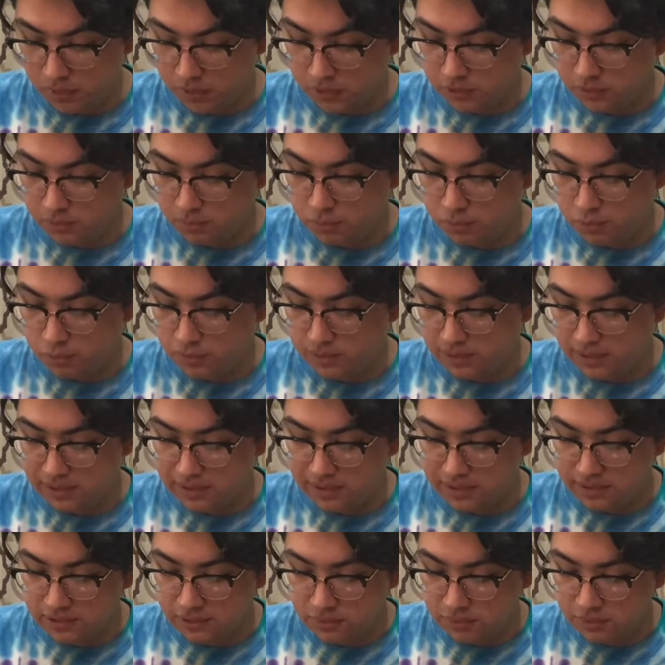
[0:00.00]
smooth. It
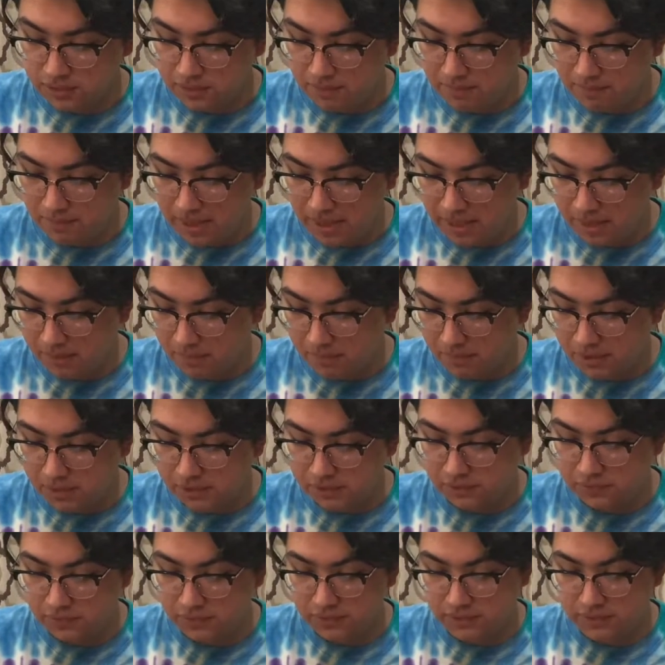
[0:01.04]
doesn't really make much
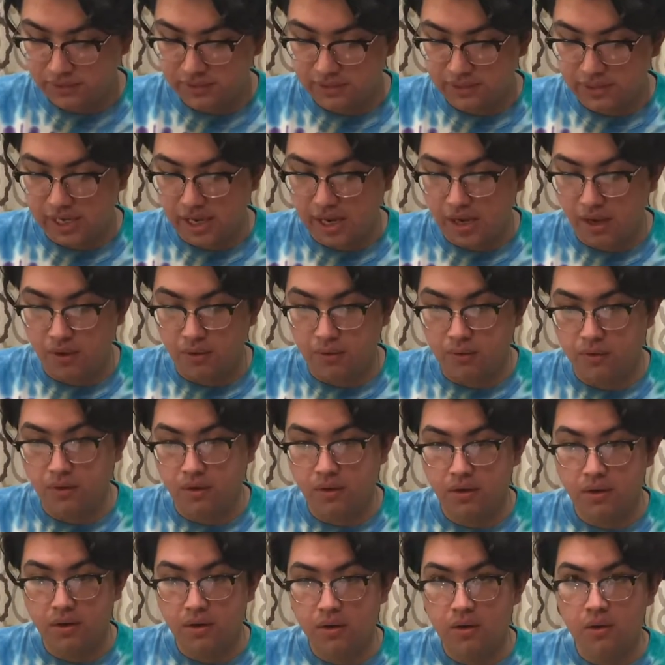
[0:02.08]
of a sound
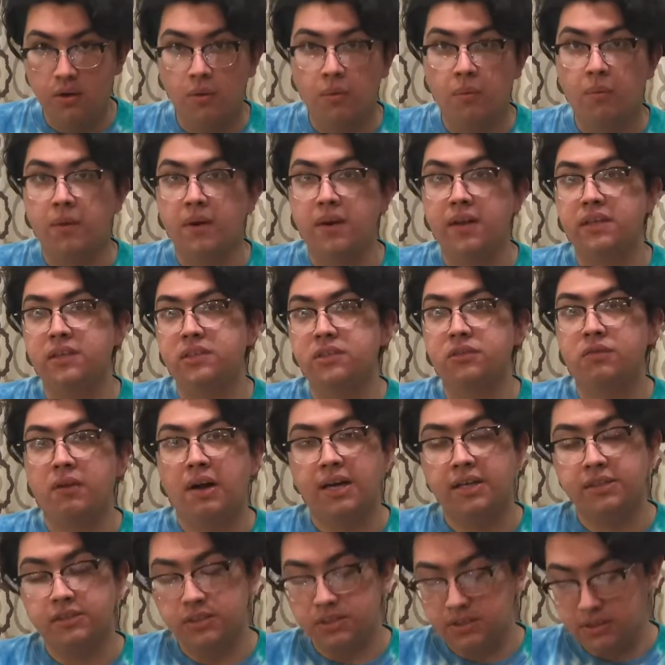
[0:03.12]
when I
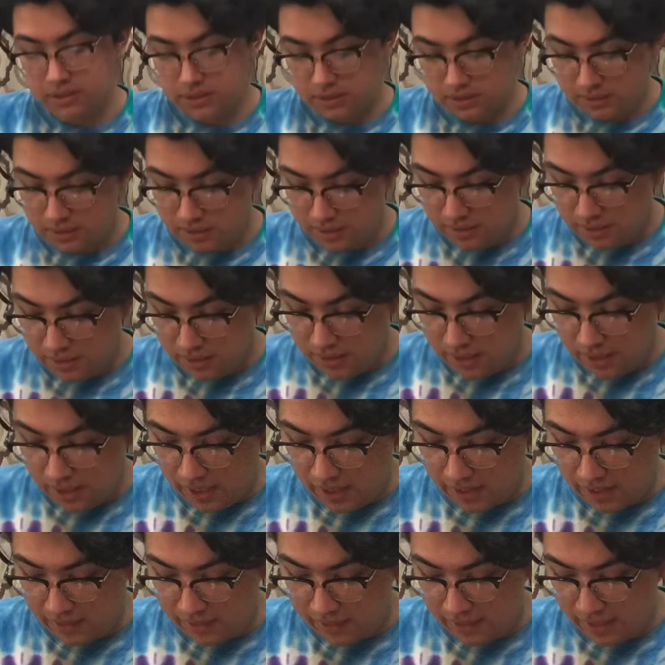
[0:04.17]
scratch it. I
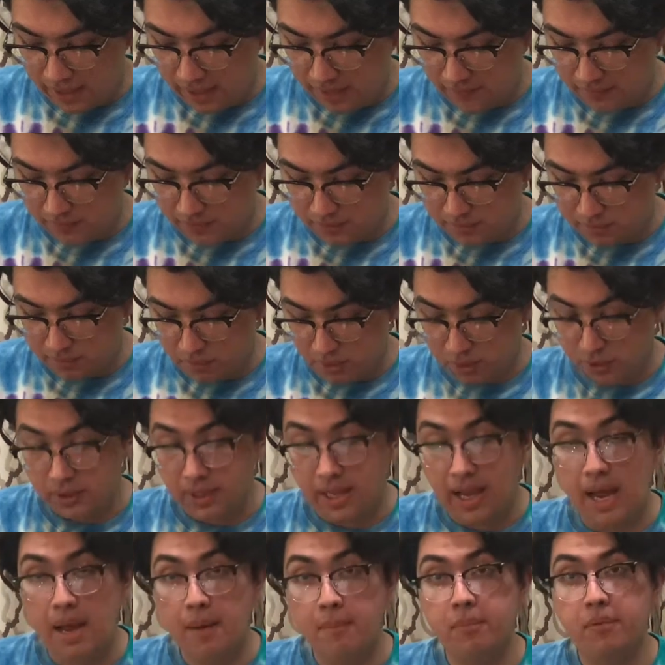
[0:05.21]
then have this
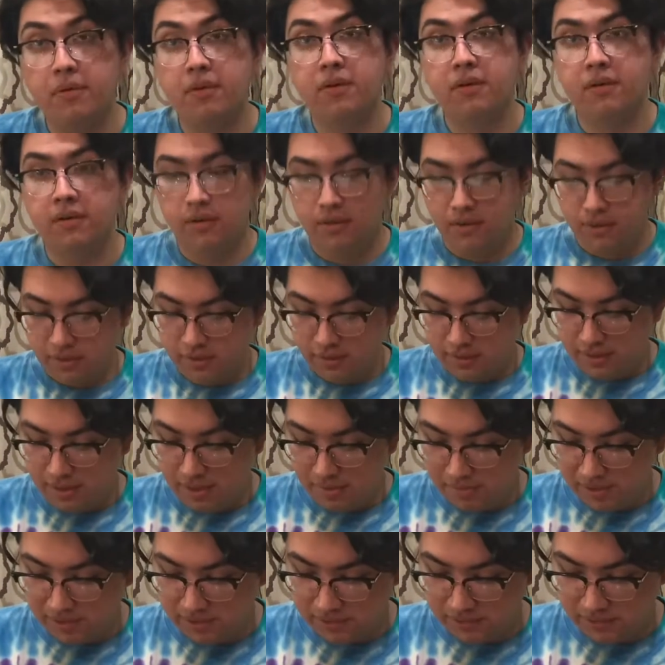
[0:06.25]
burnlap that
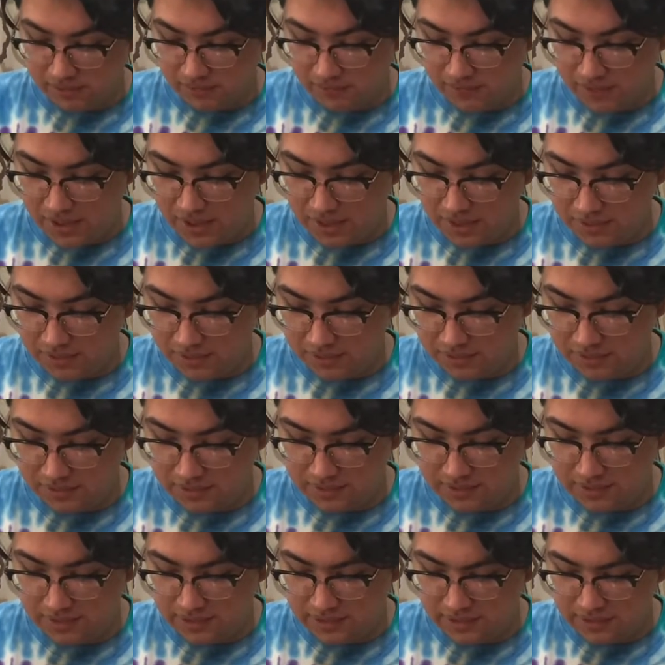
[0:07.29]
makes this very
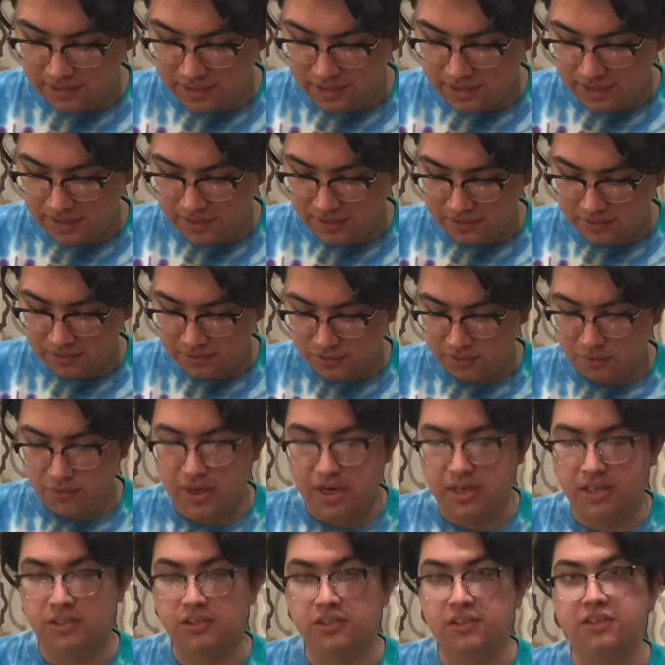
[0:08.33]
distinct
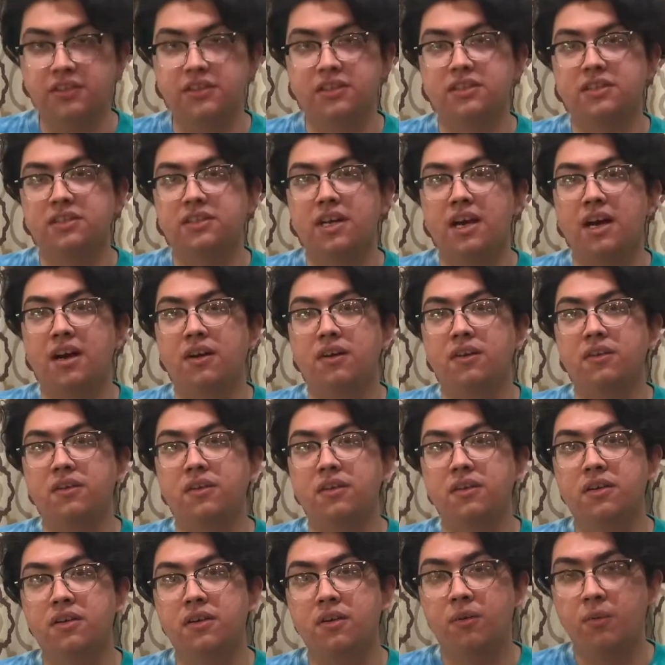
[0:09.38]
scratching sound
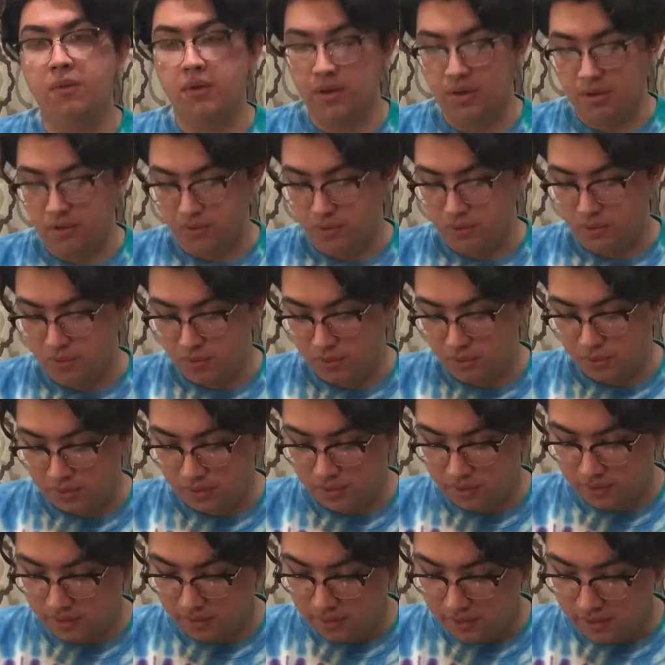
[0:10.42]
when I go through it.
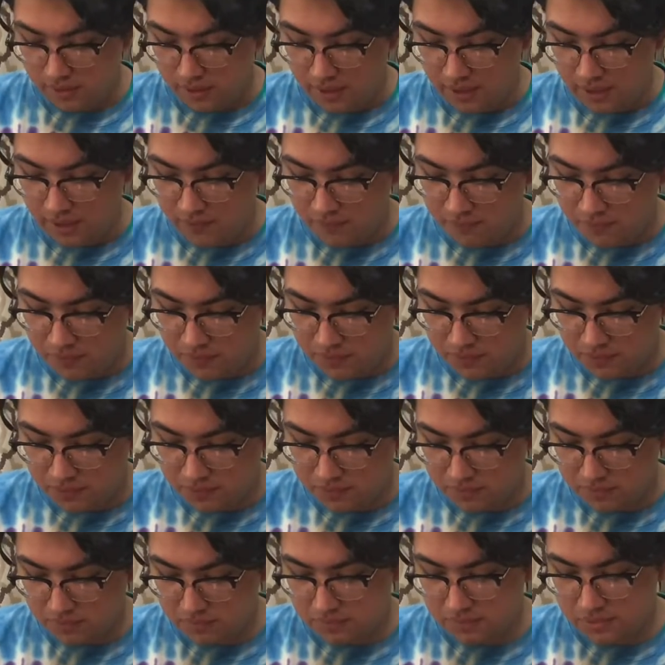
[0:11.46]
And it
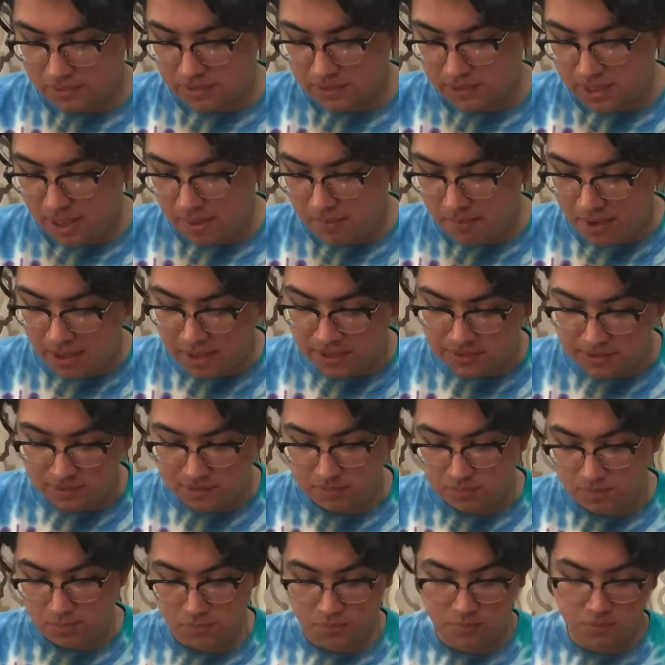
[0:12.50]
feels
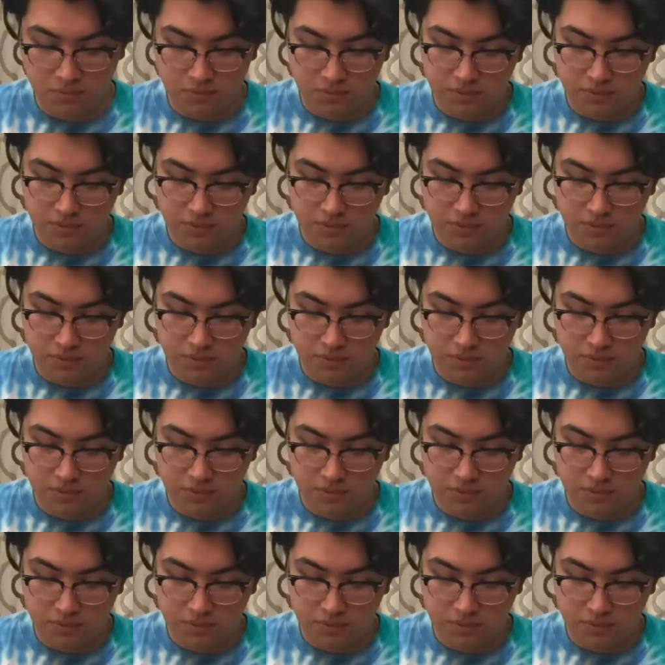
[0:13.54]
semi-smooth.